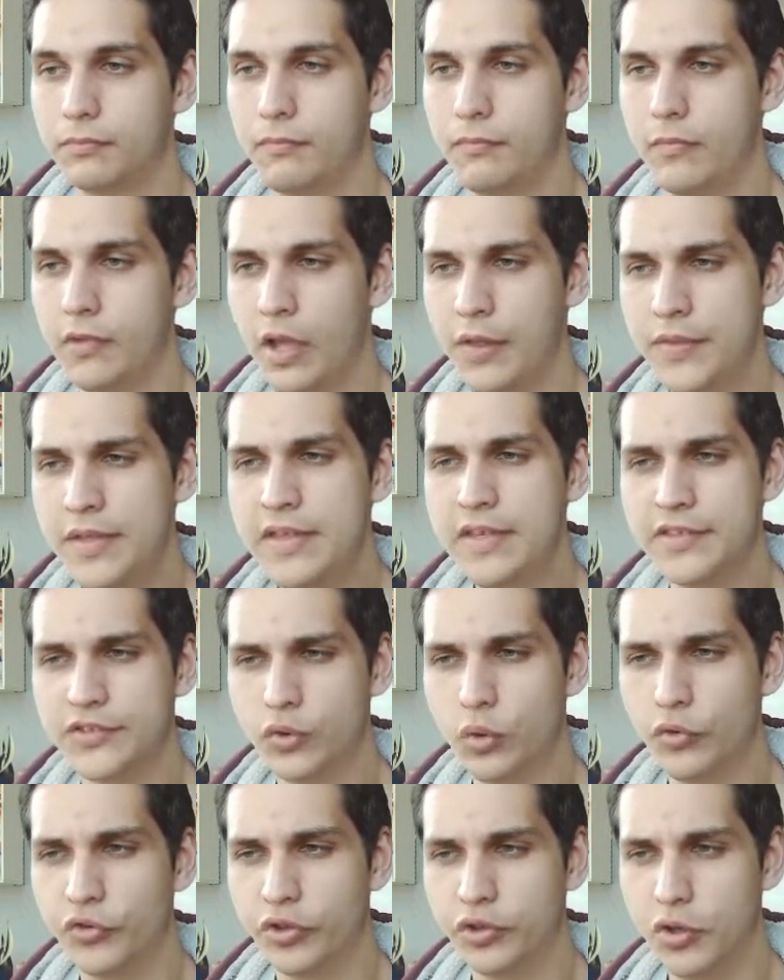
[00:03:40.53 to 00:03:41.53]
I think
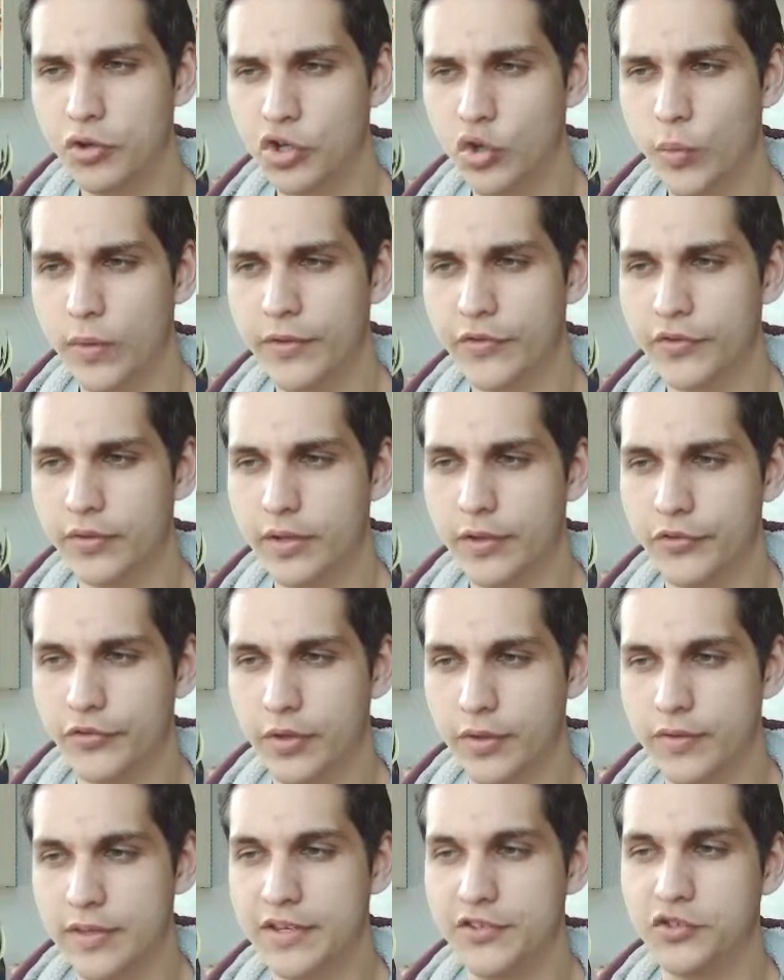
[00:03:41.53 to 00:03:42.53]
it's also no coincidence
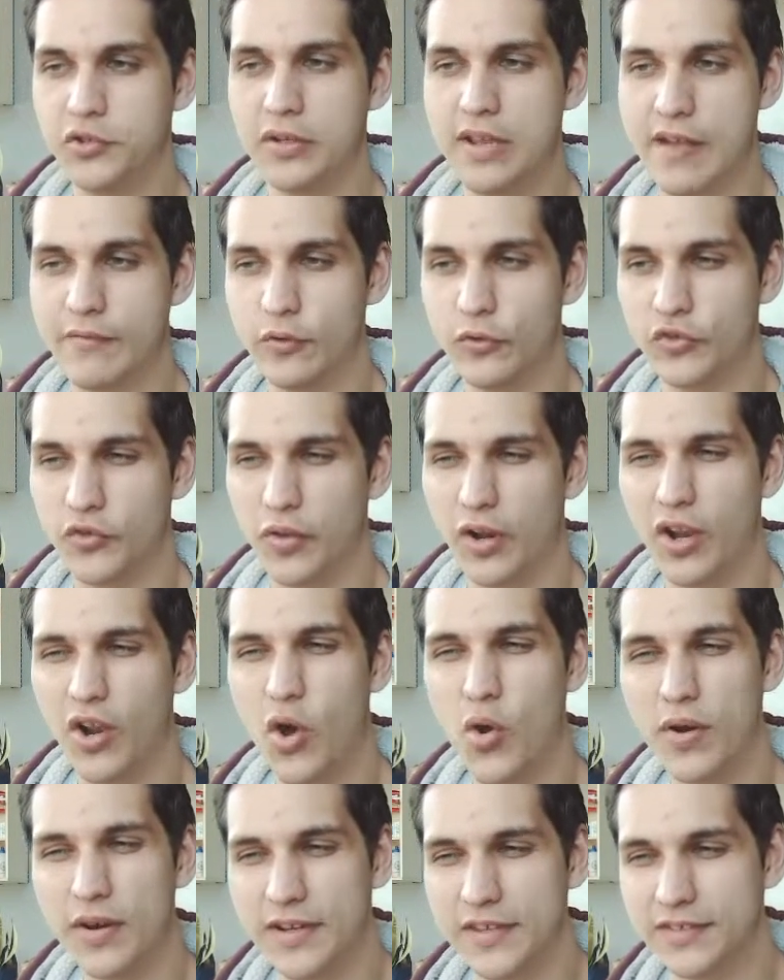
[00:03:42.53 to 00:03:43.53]
that these 2 levels are the
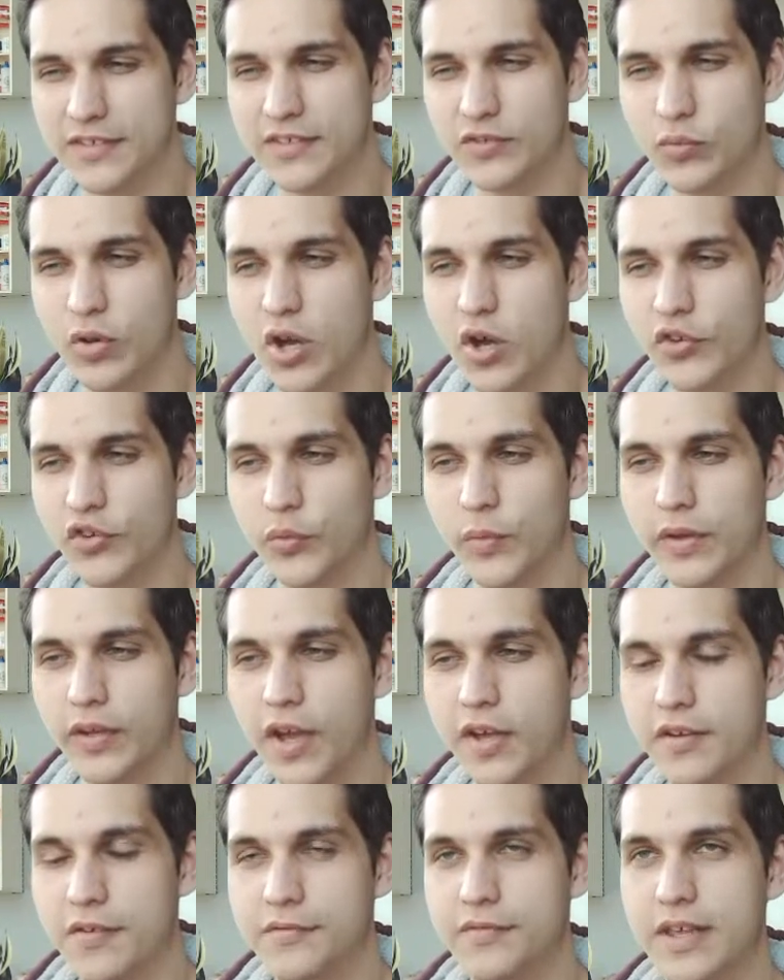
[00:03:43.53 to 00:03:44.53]
longest as well, so it
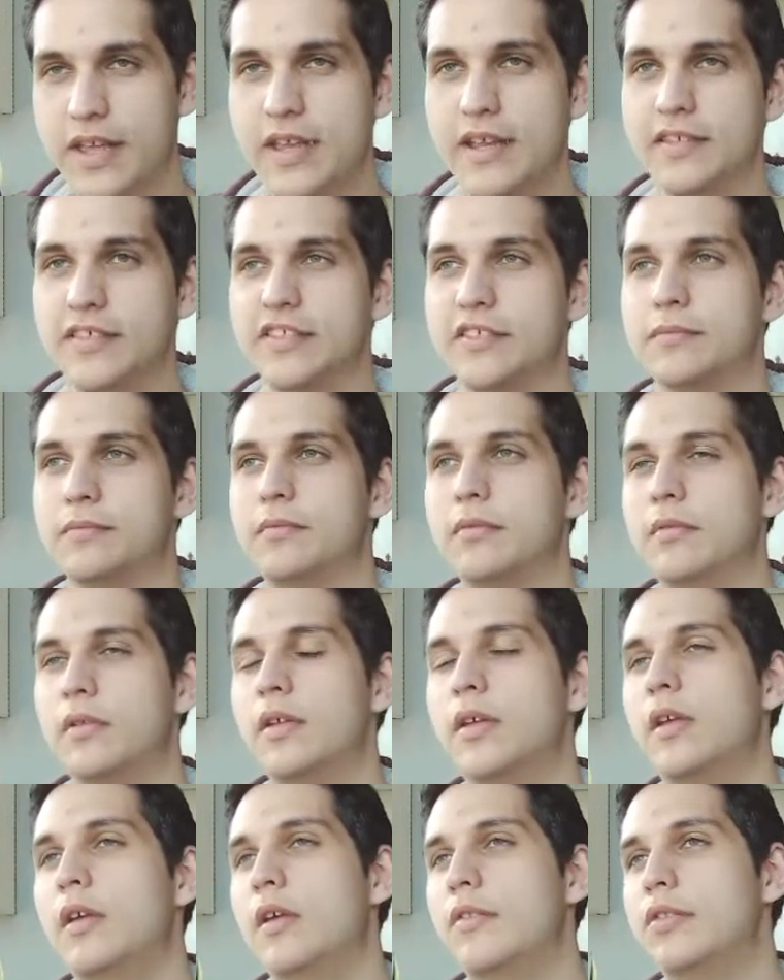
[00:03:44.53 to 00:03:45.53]
kind of takes
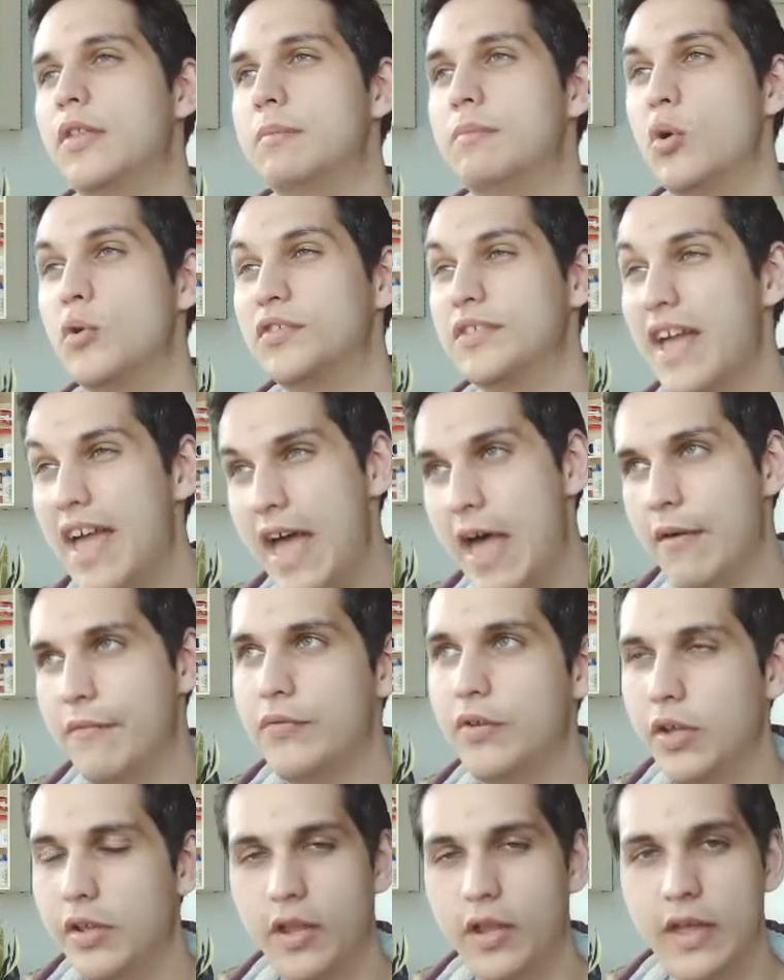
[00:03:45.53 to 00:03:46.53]
the most
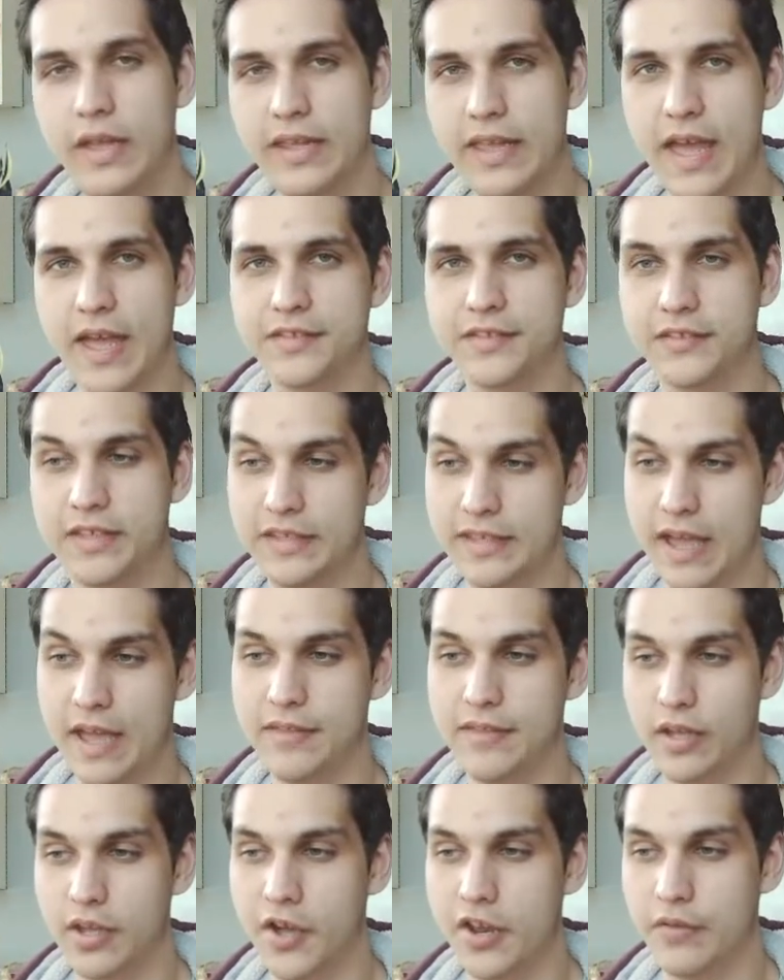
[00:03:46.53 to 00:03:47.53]
effort, I guess, to get
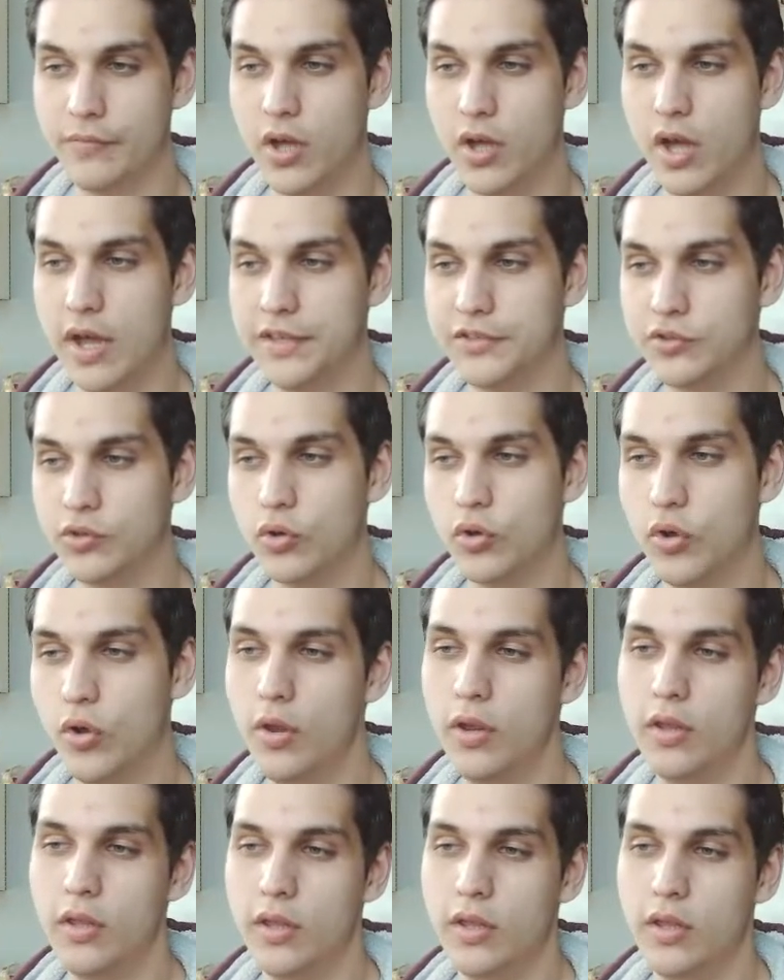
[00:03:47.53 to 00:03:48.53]
that kind of a high score.
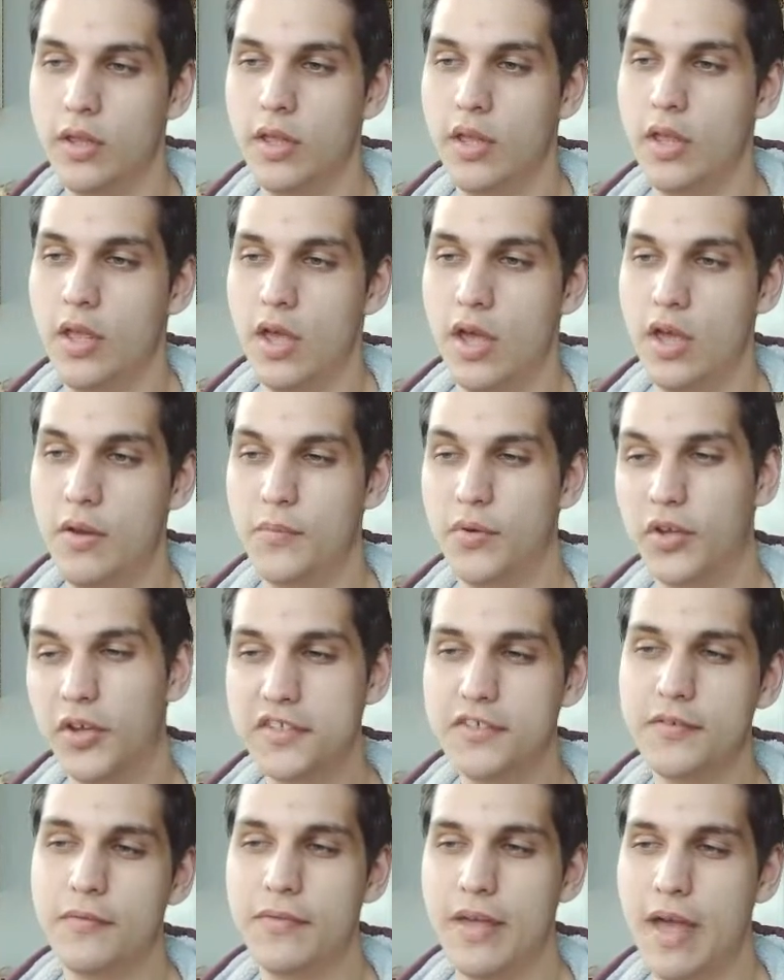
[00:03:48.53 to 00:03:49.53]
And
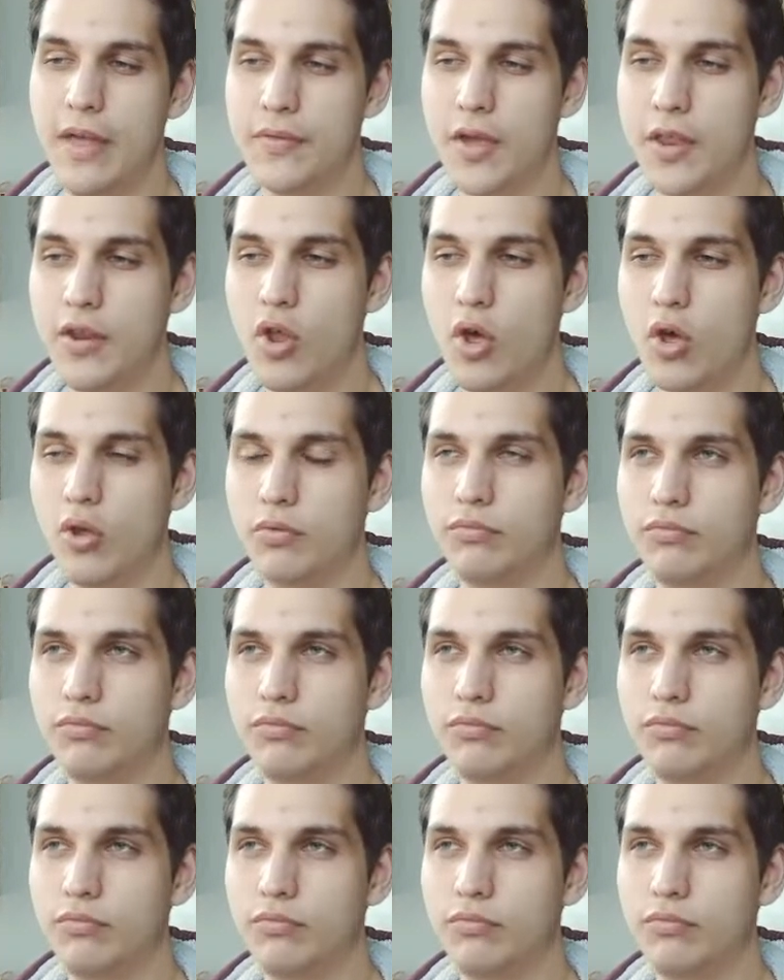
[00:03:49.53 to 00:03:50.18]
because of that, they're not